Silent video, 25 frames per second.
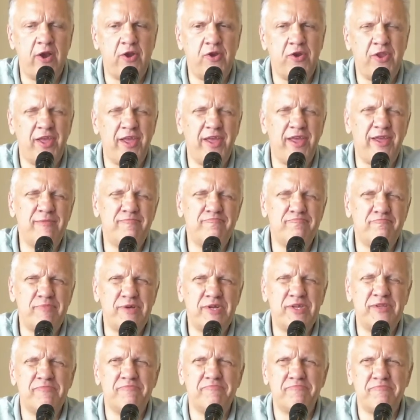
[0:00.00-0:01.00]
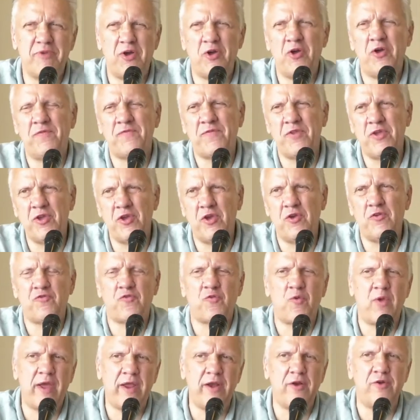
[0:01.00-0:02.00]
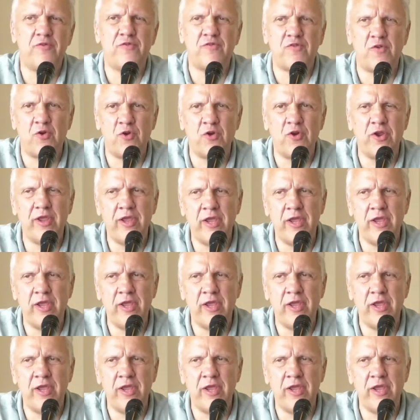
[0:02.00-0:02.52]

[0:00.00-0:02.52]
our day, mm-hmm. but often ghost writers are